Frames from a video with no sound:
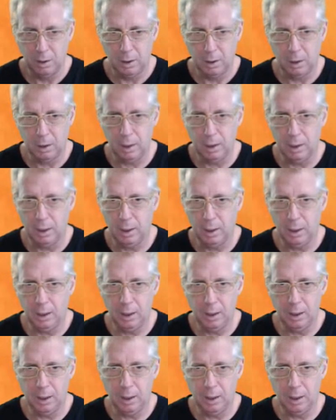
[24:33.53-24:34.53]

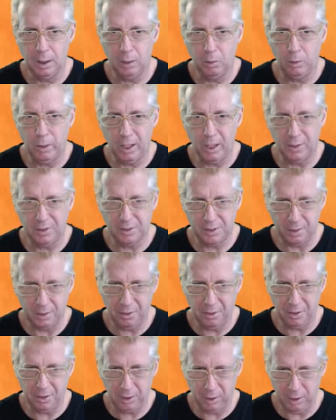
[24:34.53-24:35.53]
we have
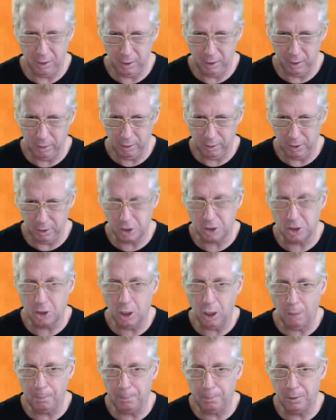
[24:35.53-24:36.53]
something here in the
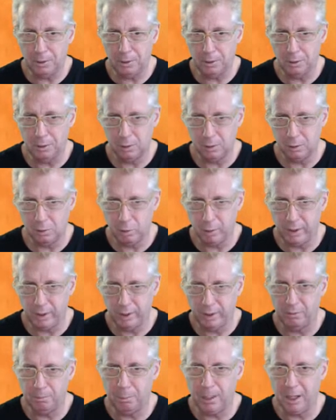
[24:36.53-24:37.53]
shop. We
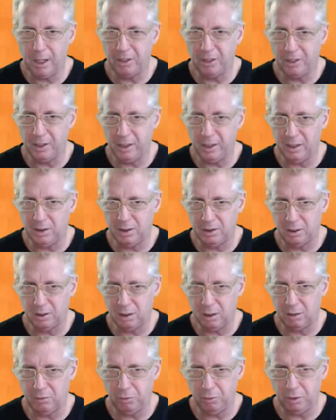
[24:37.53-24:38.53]
can buy things
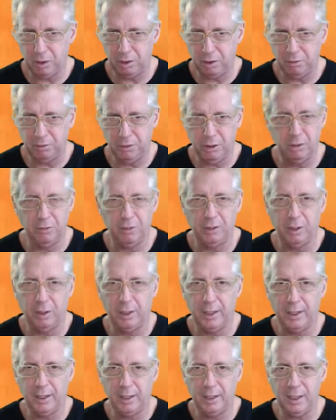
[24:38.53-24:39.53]
if you feel
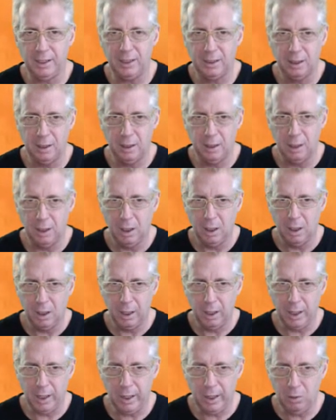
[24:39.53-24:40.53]
like it,
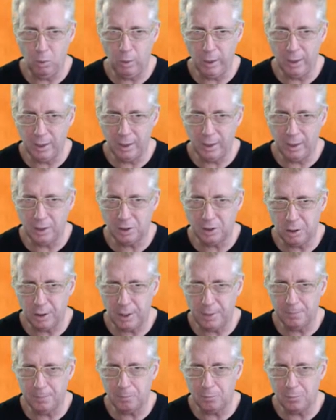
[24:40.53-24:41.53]
and we can
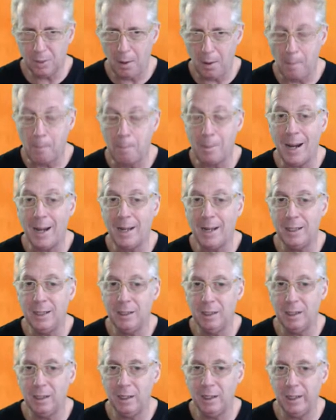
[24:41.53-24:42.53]
actually buy
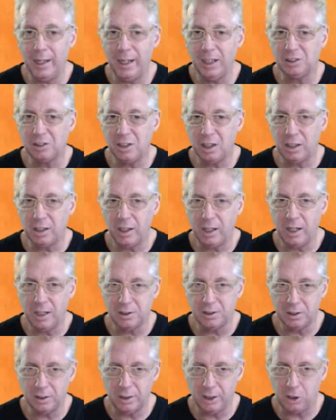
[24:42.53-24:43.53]
extra
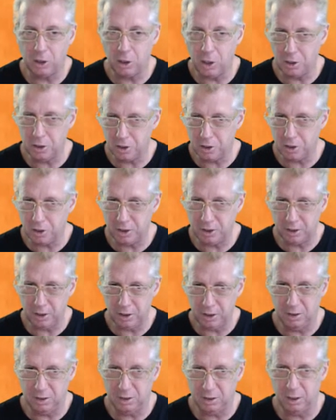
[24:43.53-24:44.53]
cards. The cost
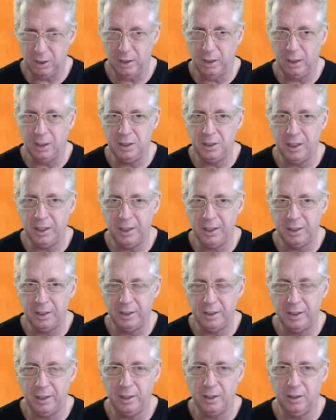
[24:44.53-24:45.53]
is indicated
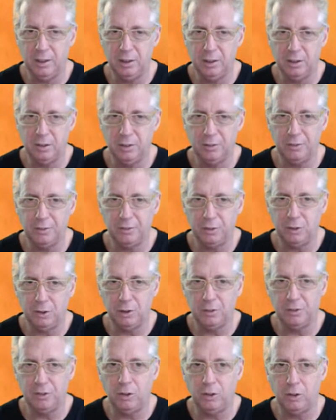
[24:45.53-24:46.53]
here.
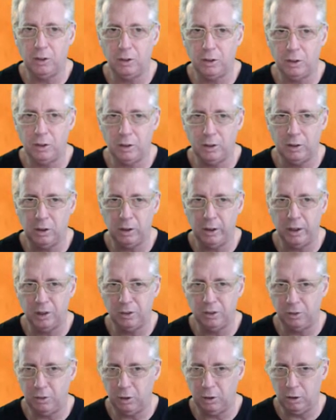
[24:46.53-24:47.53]
4 coins
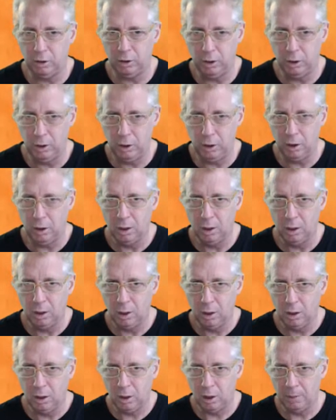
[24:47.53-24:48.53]
for
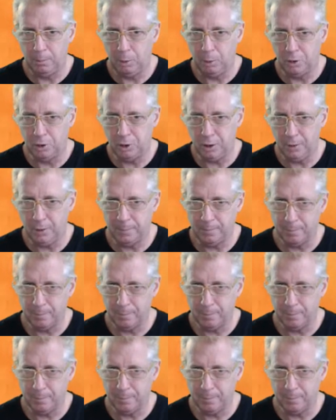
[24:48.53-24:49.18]
a butcher.